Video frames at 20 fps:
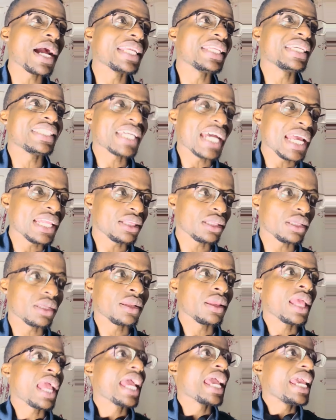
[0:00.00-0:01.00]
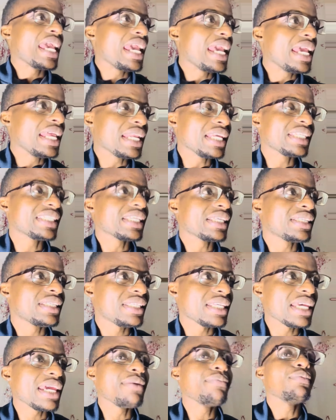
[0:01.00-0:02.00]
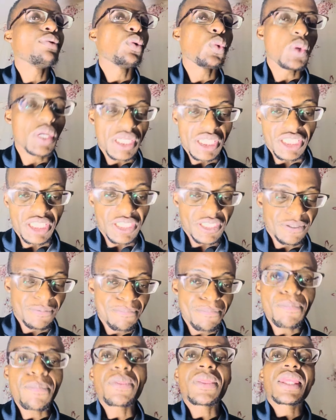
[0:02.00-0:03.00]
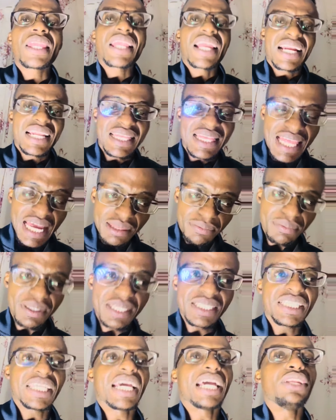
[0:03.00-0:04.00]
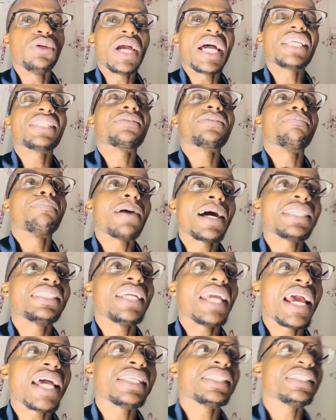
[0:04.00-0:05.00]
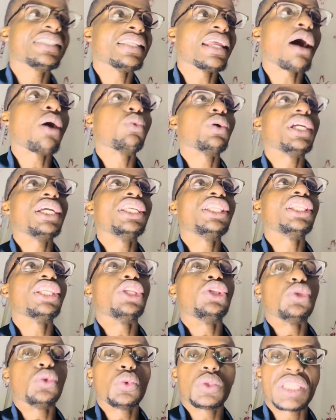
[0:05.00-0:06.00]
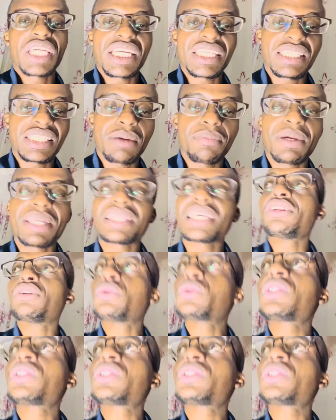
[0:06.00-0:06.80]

the title, it is the same witch. Let me tell you, as much as now we're in the New Testament, I know